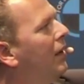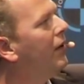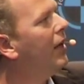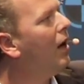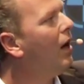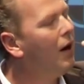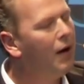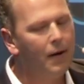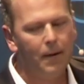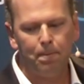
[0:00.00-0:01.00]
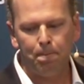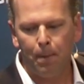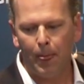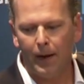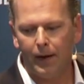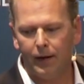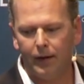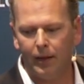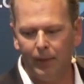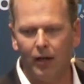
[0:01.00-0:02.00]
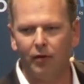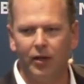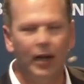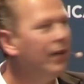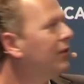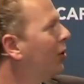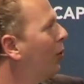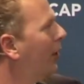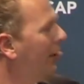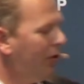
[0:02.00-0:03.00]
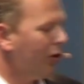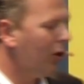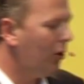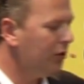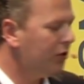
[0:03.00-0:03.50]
They are the middle of the lane. So if you're close